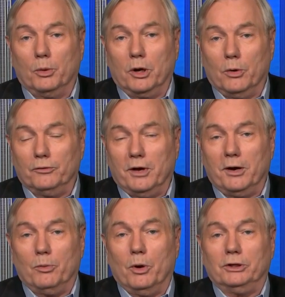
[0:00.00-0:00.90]
what goes
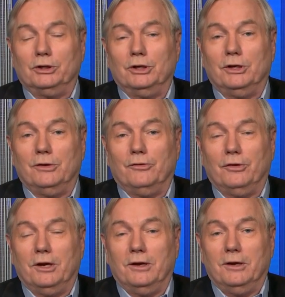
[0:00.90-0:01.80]
on in Washington,
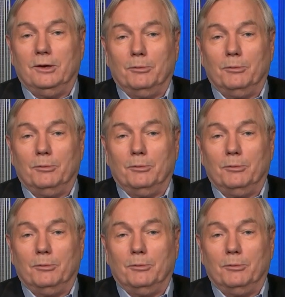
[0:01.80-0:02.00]
D.C.,